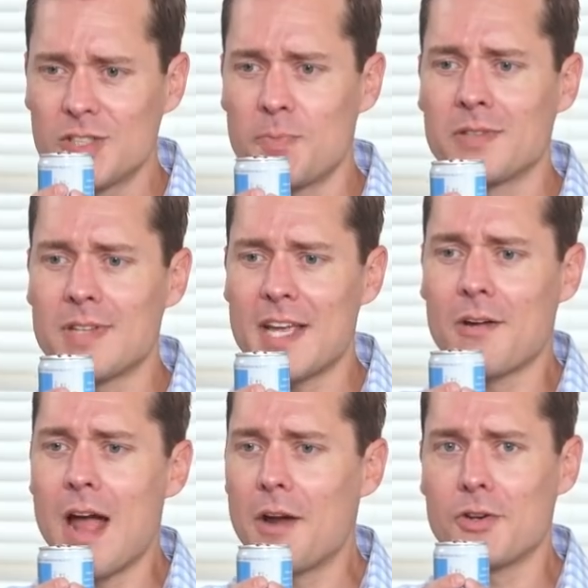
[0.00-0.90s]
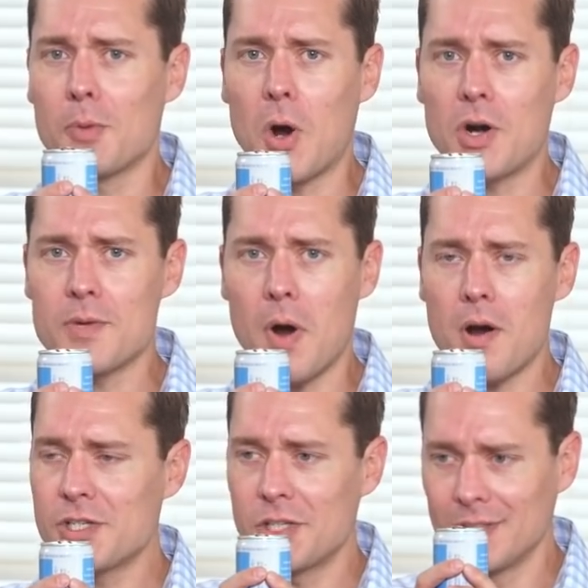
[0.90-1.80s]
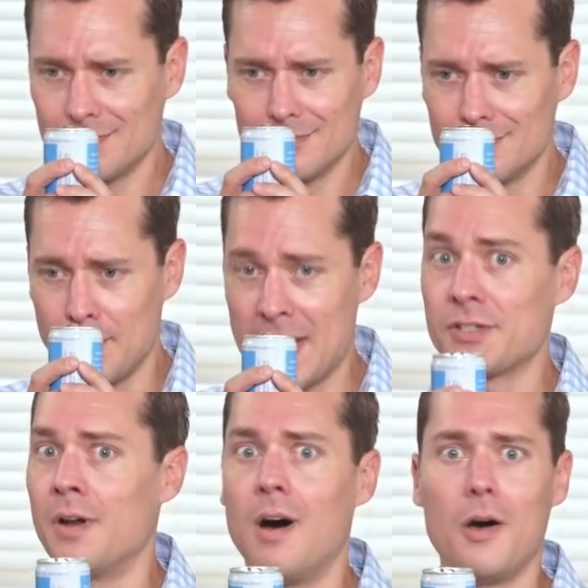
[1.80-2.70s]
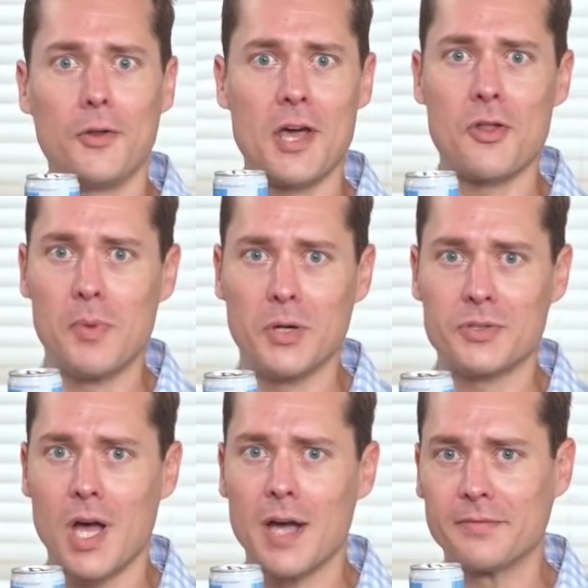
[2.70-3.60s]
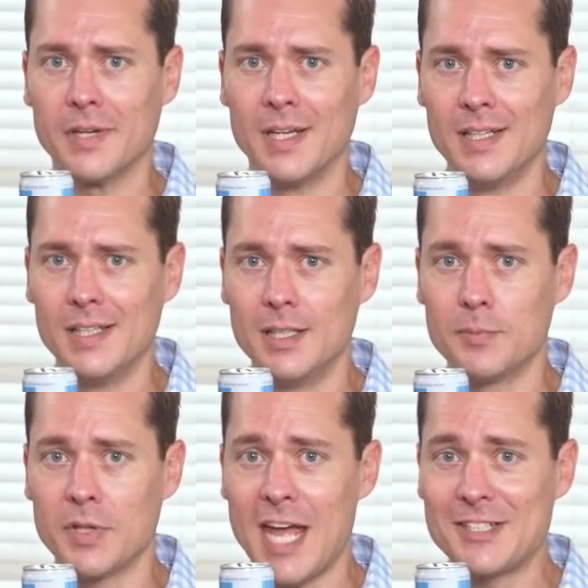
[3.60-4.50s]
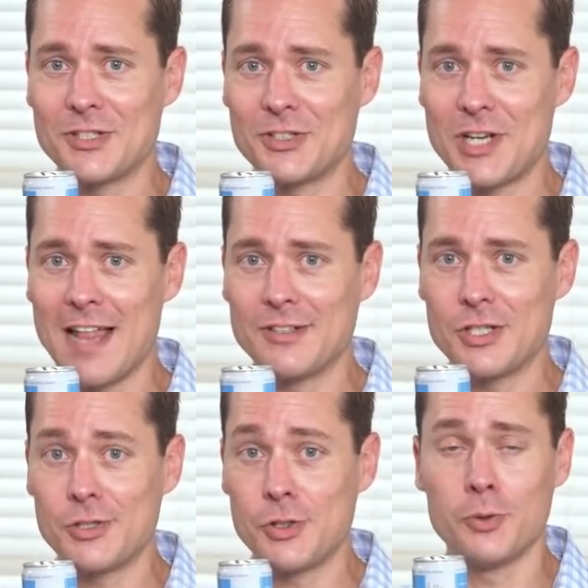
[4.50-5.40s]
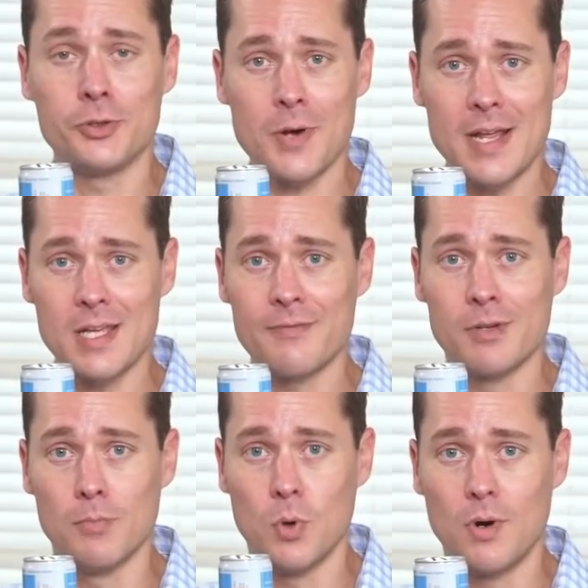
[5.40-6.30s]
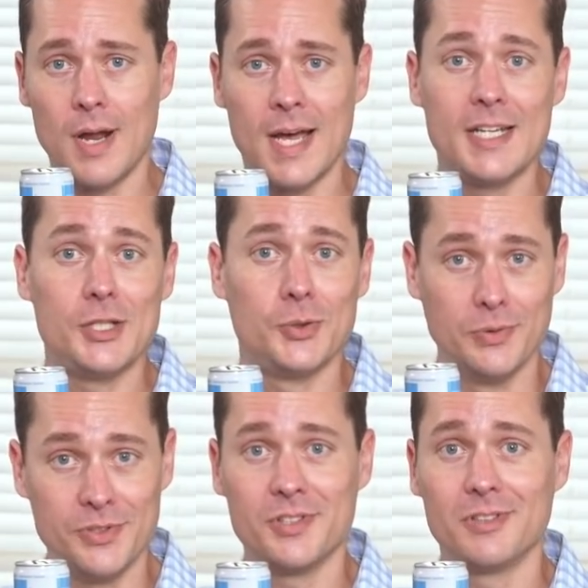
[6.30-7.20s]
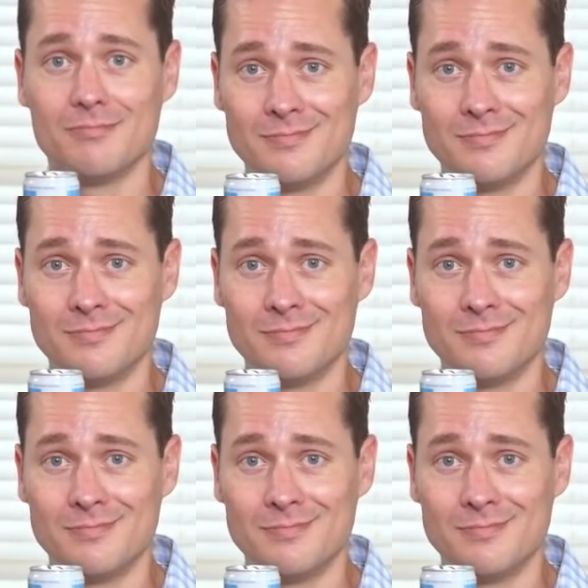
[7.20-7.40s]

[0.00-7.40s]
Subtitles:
Smells like you're out on your party barge, pissing all the other boats off. But that just challenges you to drink even more High Noons.